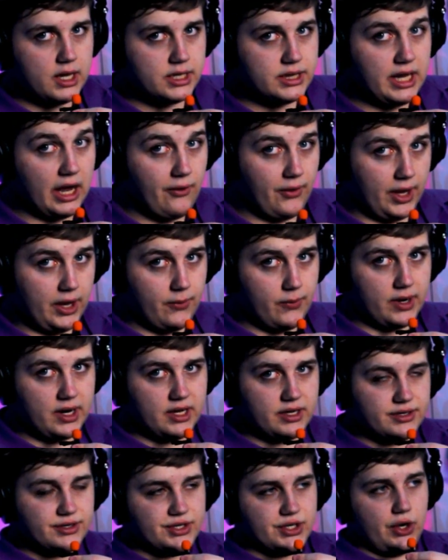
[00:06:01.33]
Now here
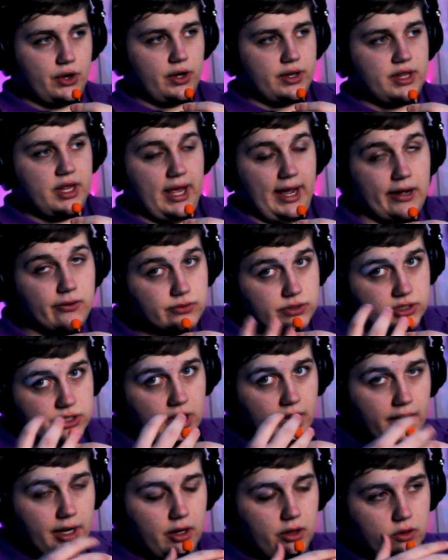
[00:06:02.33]
it is on the
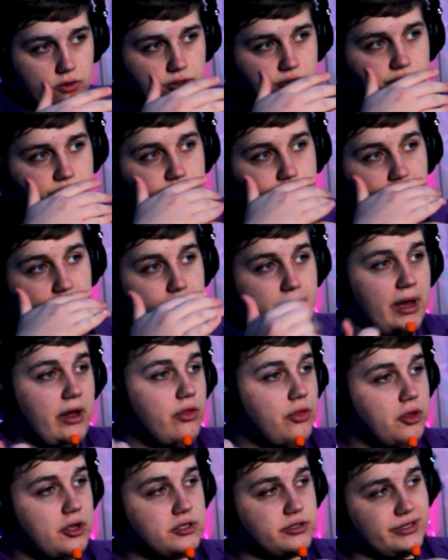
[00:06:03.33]
outside, closer to my
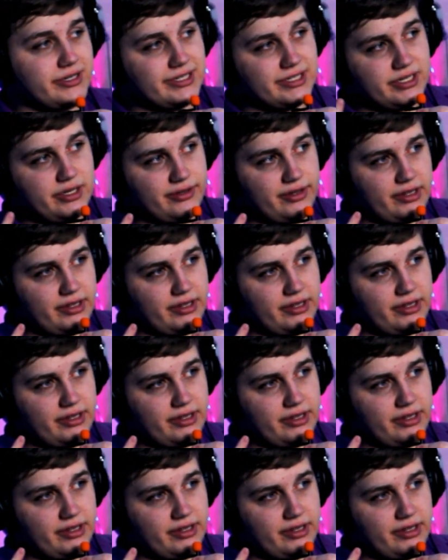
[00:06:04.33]
mouth. As you can tell,